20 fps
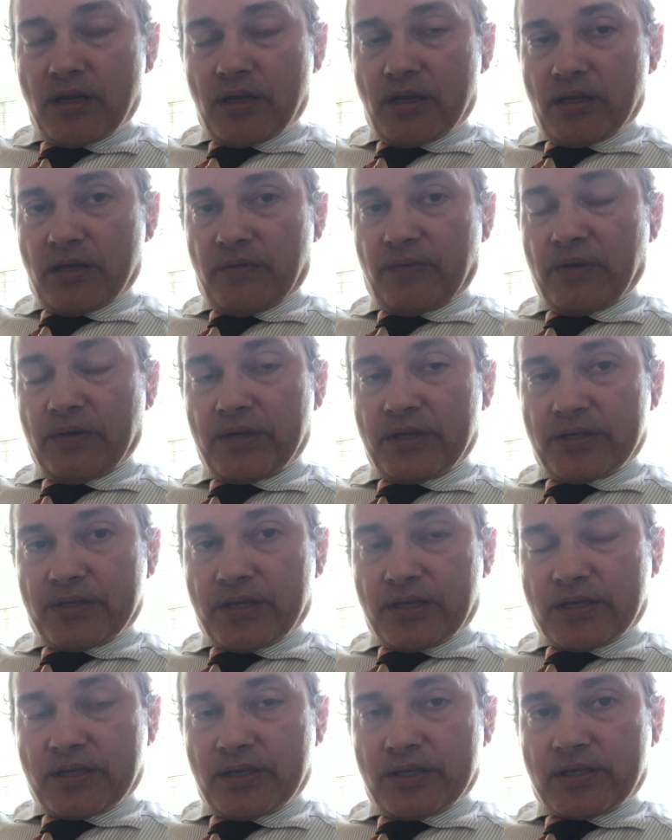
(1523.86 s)
in the 50s,
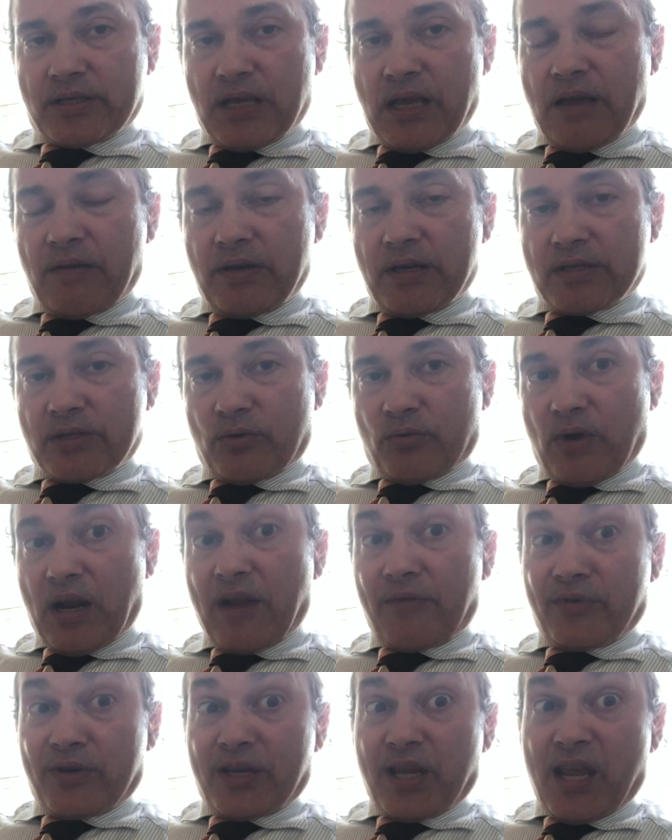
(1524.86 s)
60s, 70s,
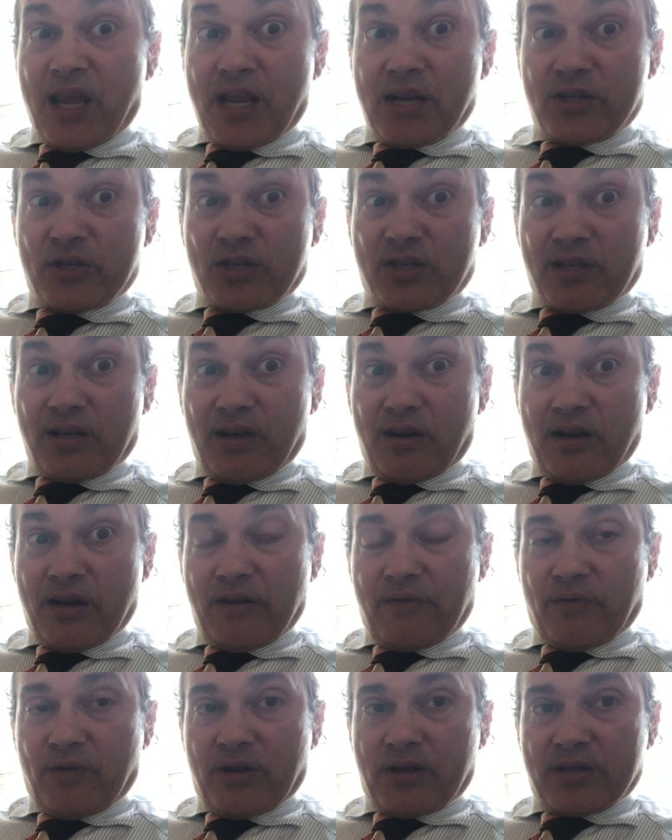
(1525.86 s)
arrived gauge theory,
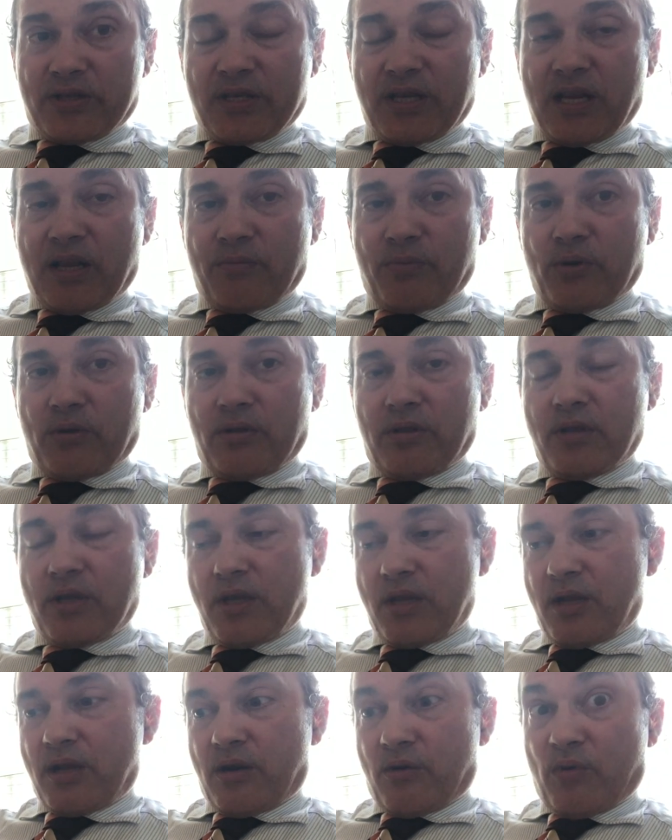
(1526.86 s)
for example,
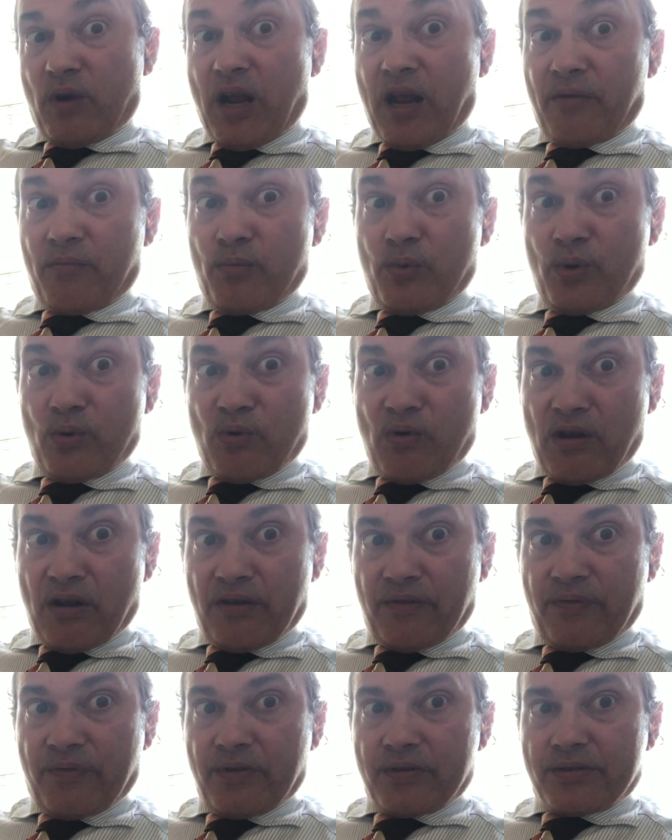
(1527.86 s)
arrived
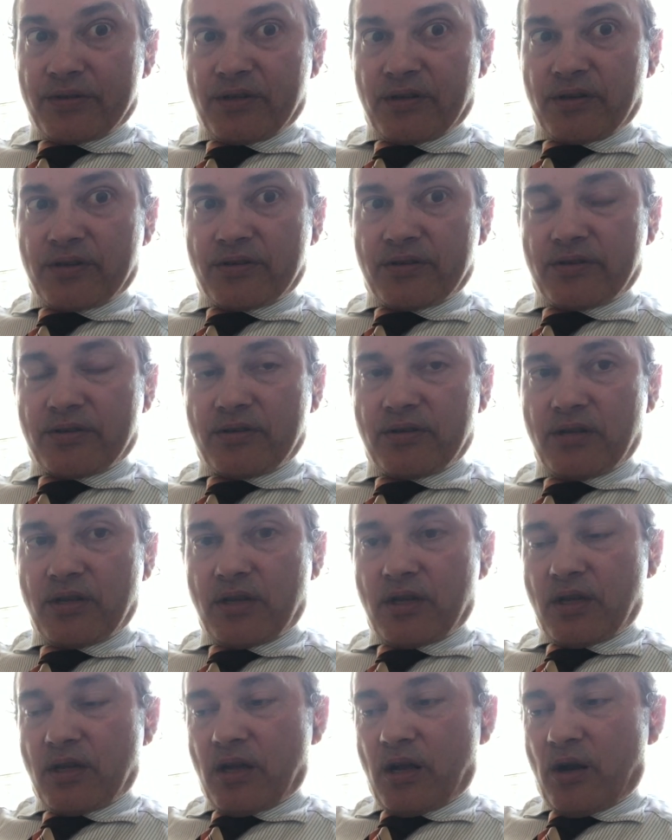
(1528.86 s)
muon physics,
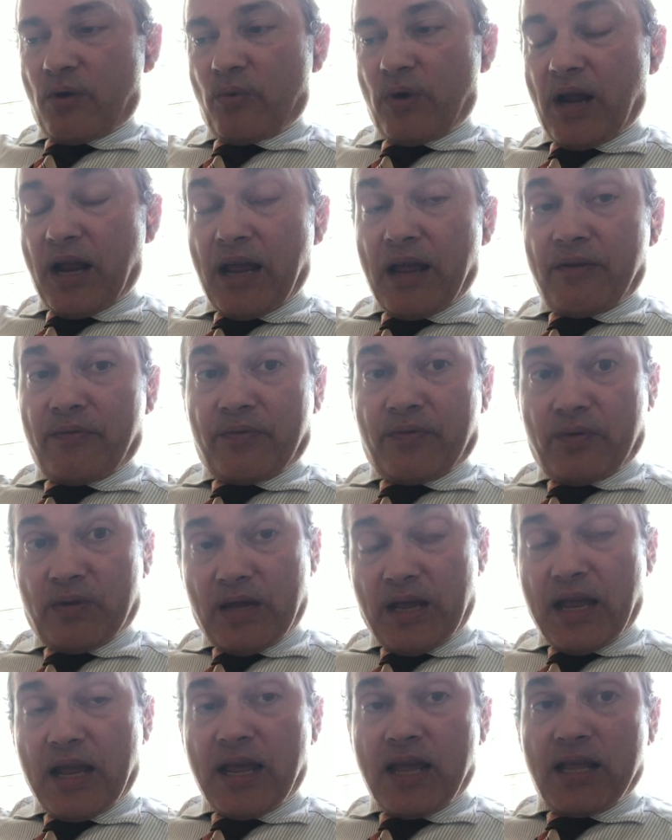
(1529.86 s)
but
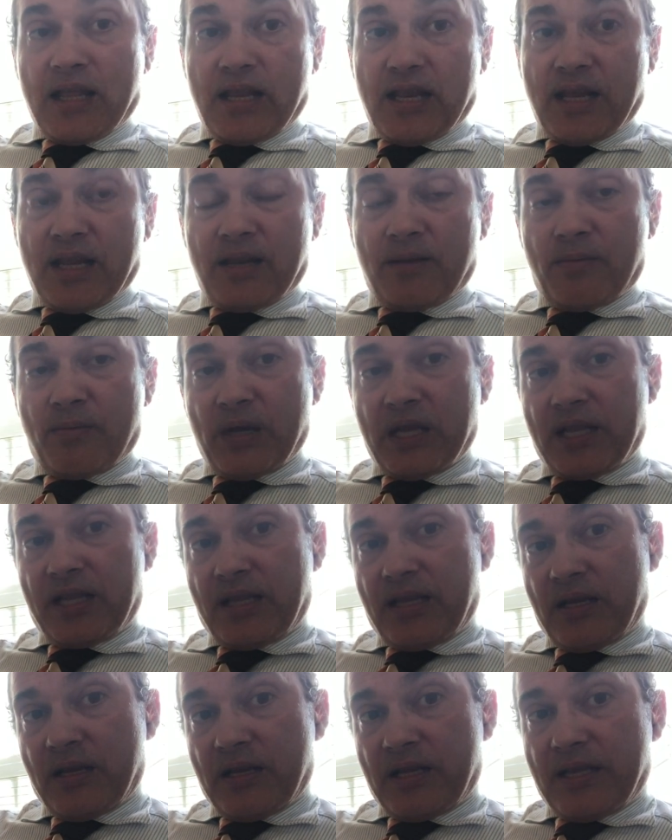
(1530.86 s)

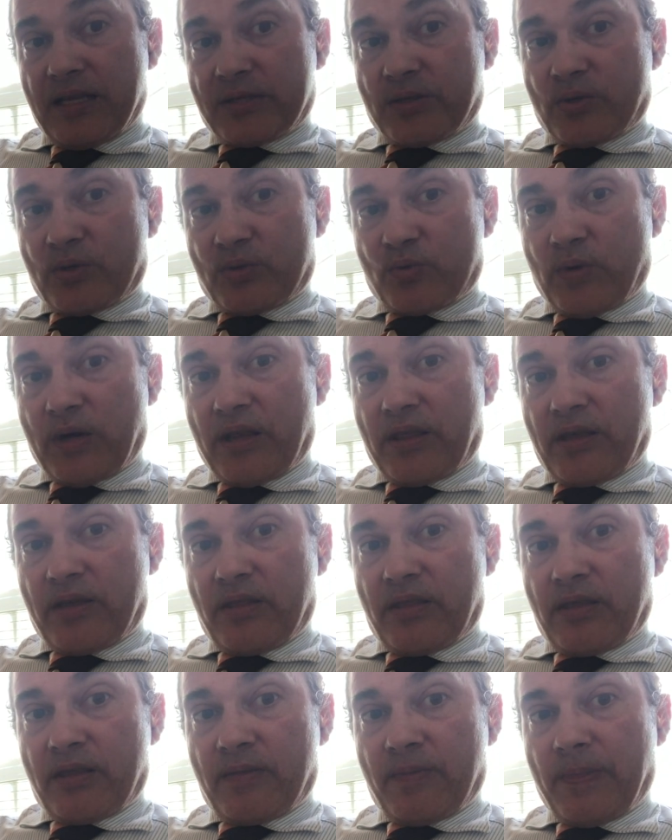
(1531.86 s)
this was where
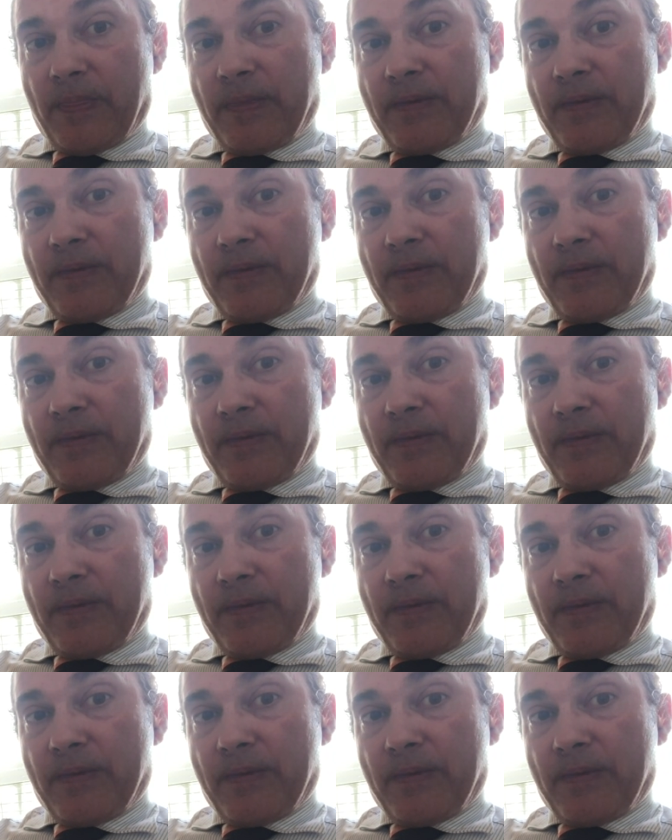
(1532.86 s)
the